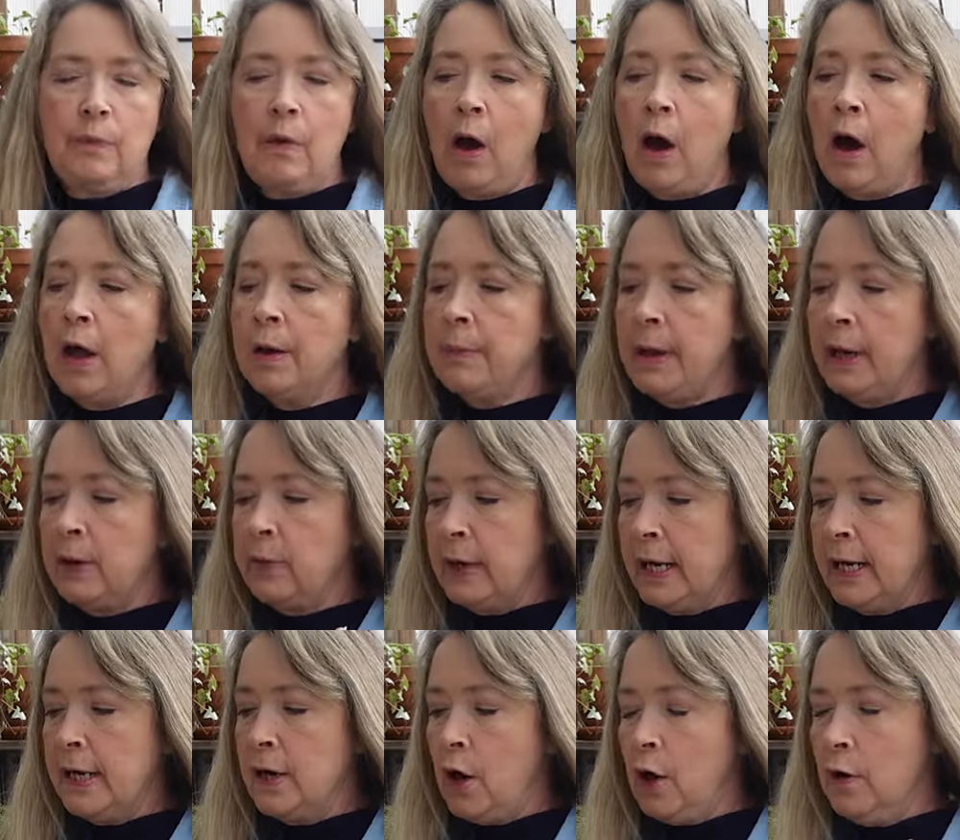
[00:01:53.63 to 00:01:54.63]
on my
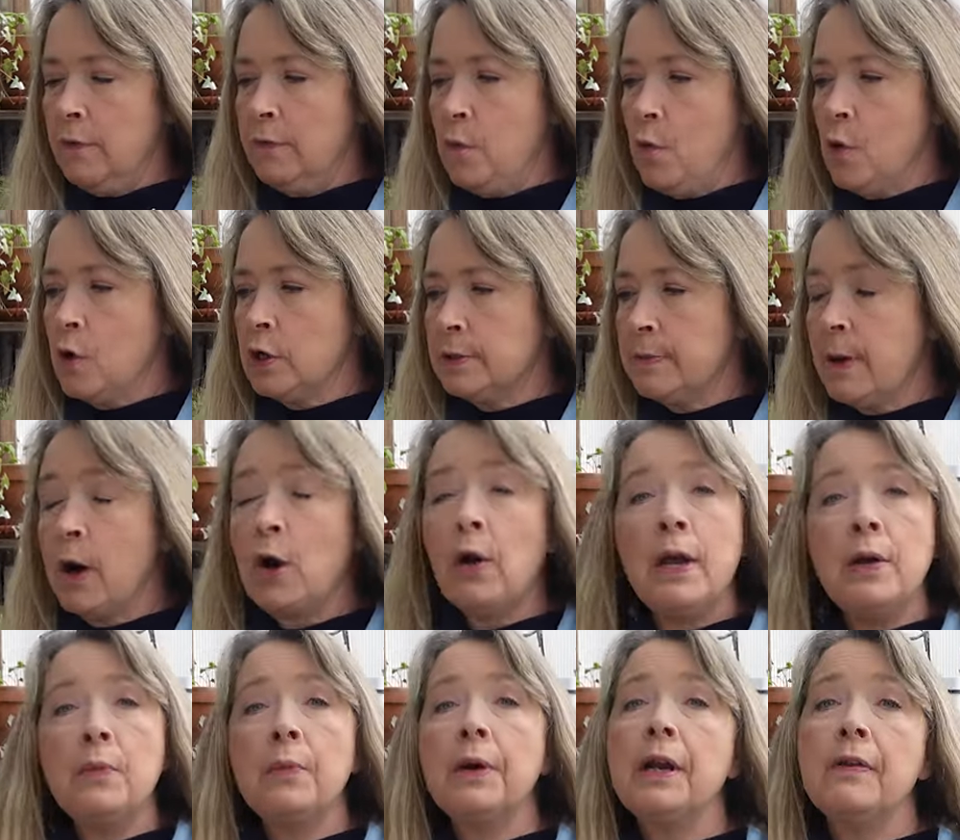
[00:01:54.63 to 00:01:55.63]
radar for tomorrow
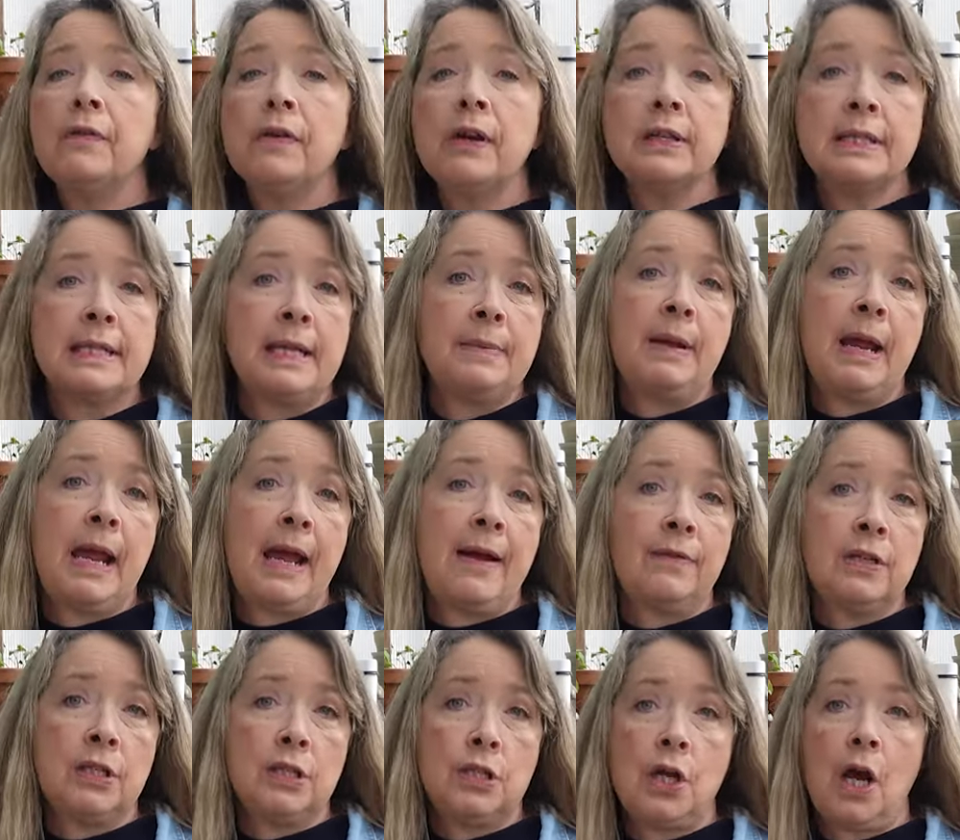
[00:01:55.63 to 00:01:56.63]
and whatever else they may have
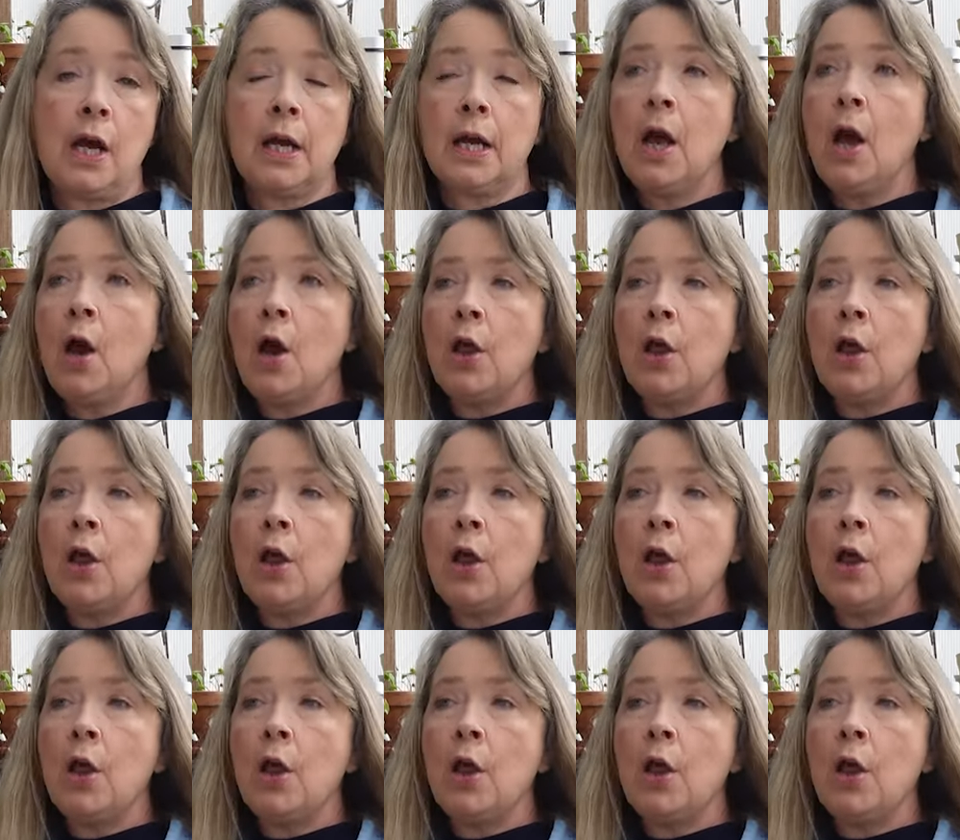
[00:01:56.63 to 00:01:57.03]
in stock.